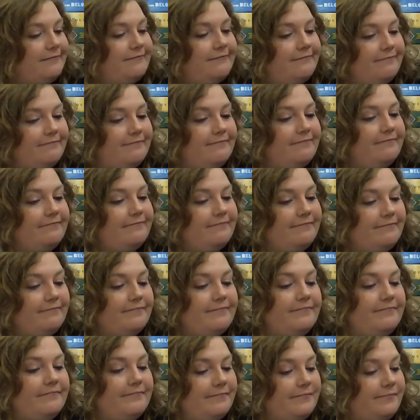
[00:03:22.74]

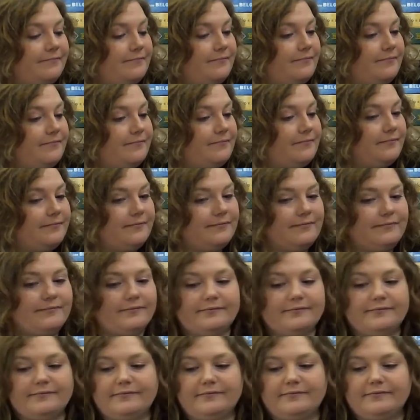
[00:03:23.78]

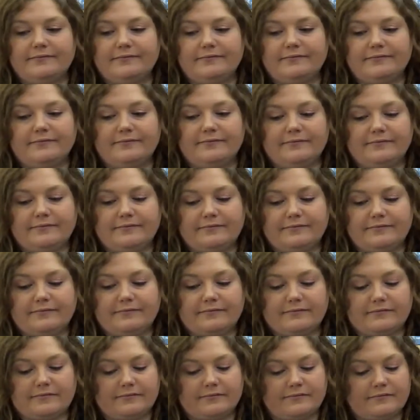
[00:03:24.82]

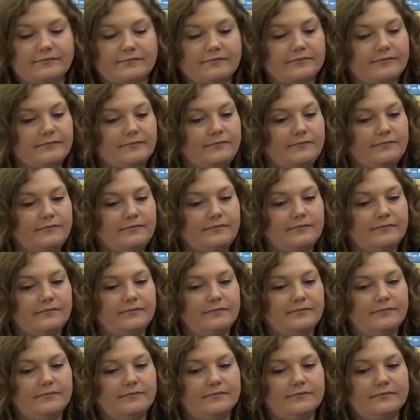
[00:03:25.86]

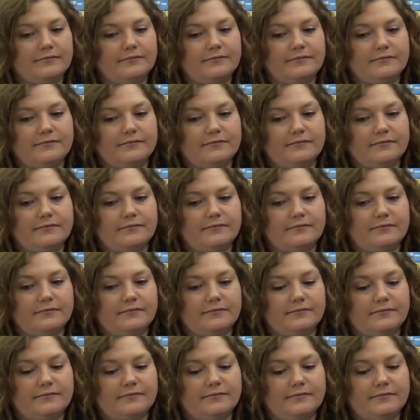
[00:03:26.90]

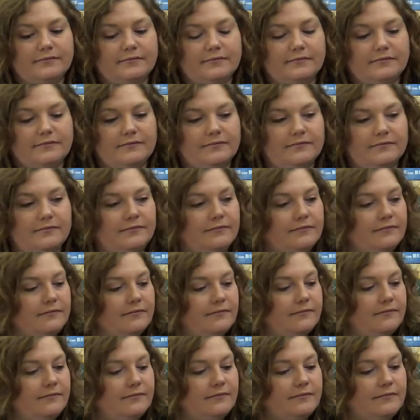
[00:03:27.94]

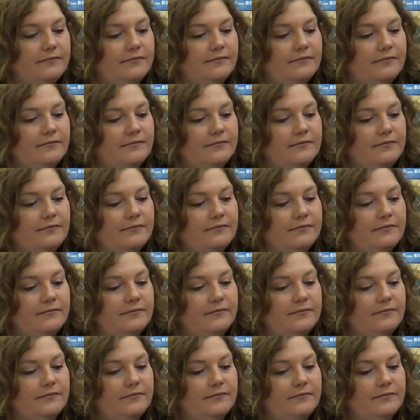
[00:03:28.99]

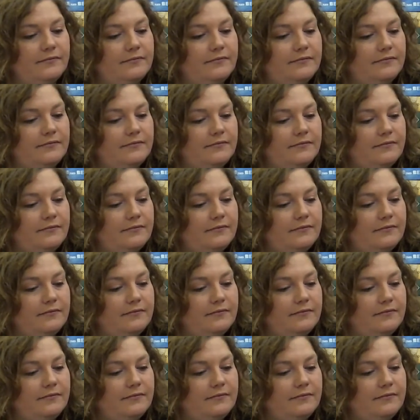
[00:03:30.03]
No words are spoken by the person on screen.